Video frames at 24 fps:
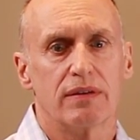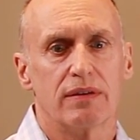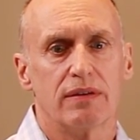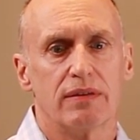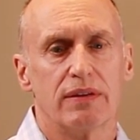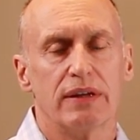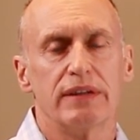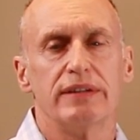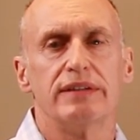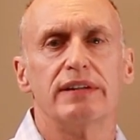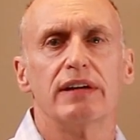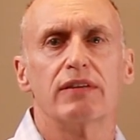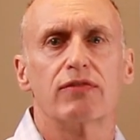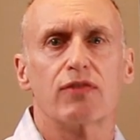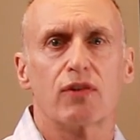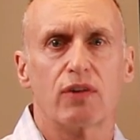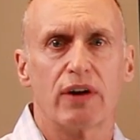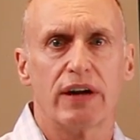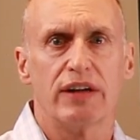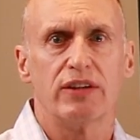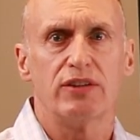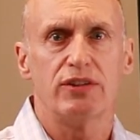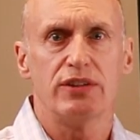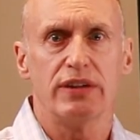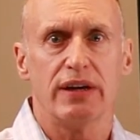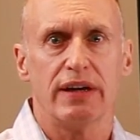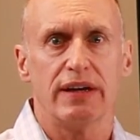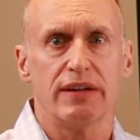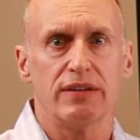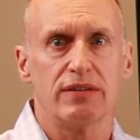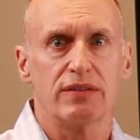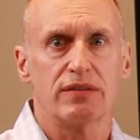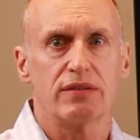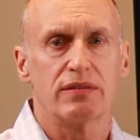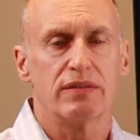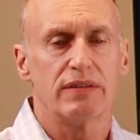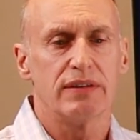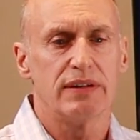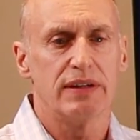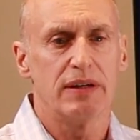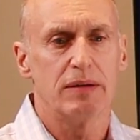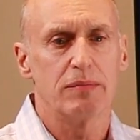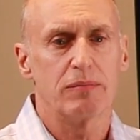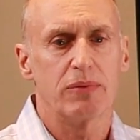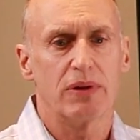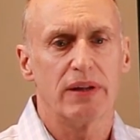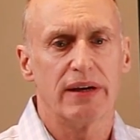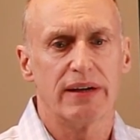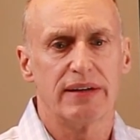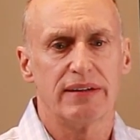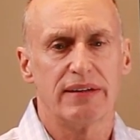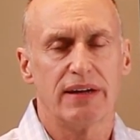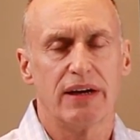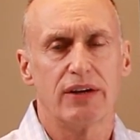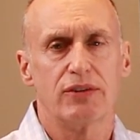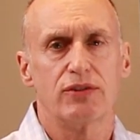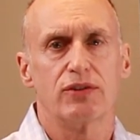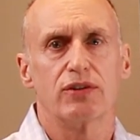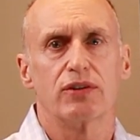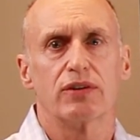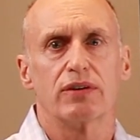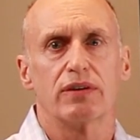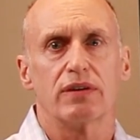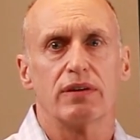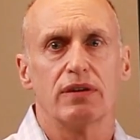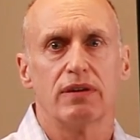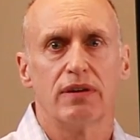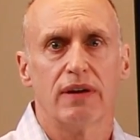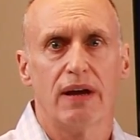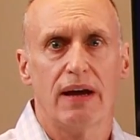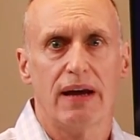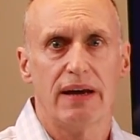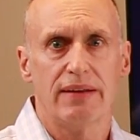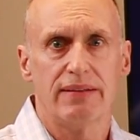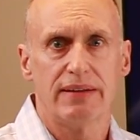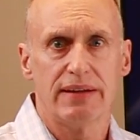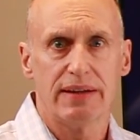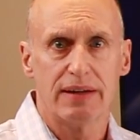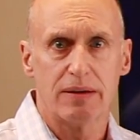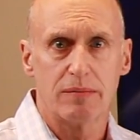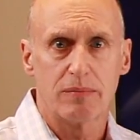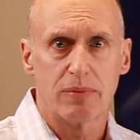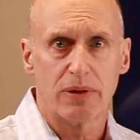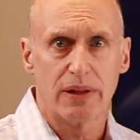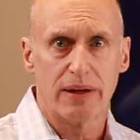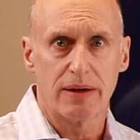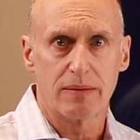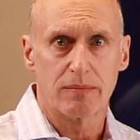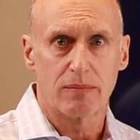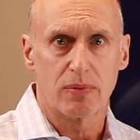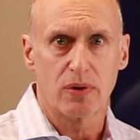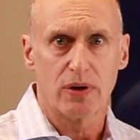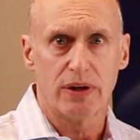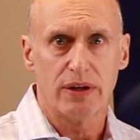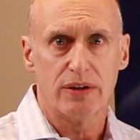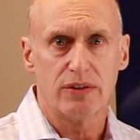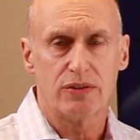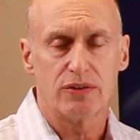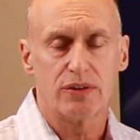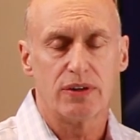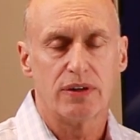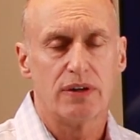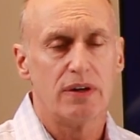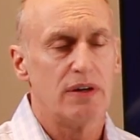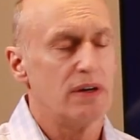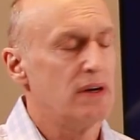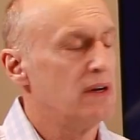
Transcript: that differentiates the implant denture and the implant bridge.